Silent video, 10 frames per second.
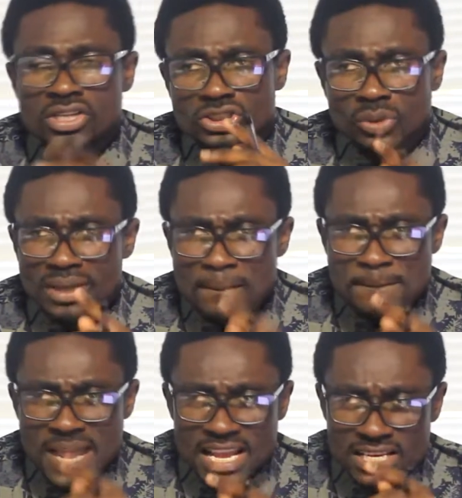So the
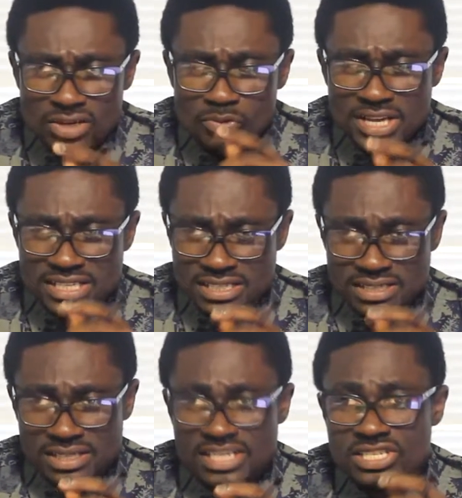main reason
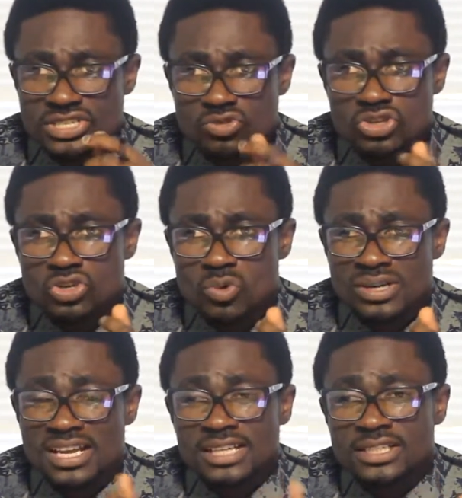is due to the word,
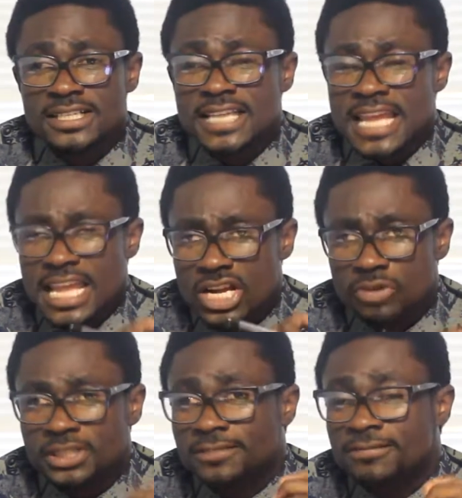the
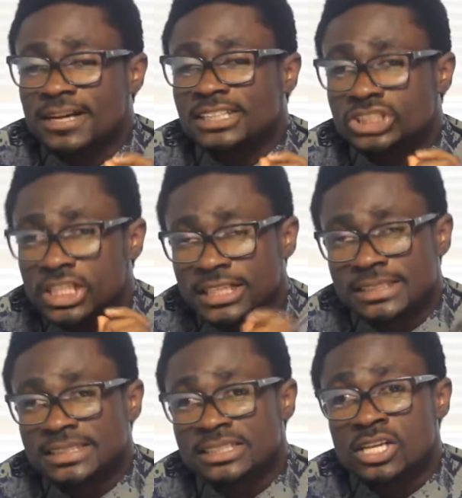increased
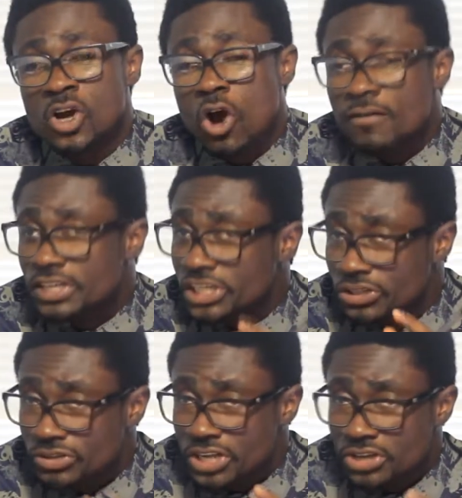fragility of the
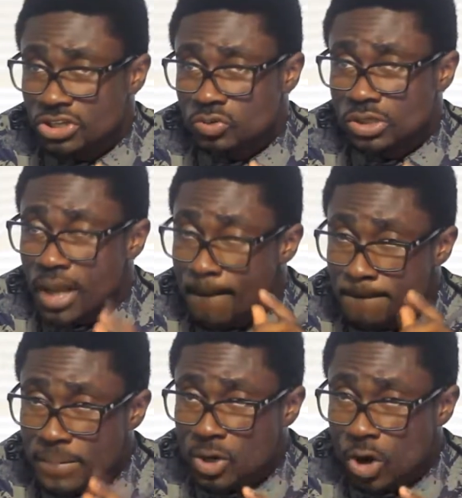cutaneous
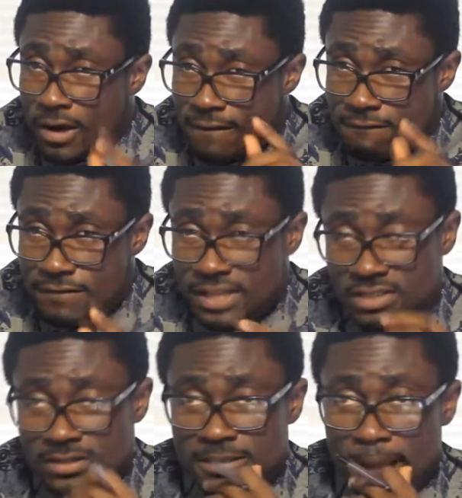what, blood
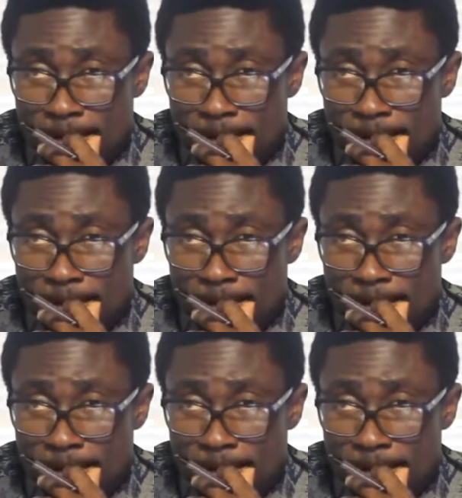vessels.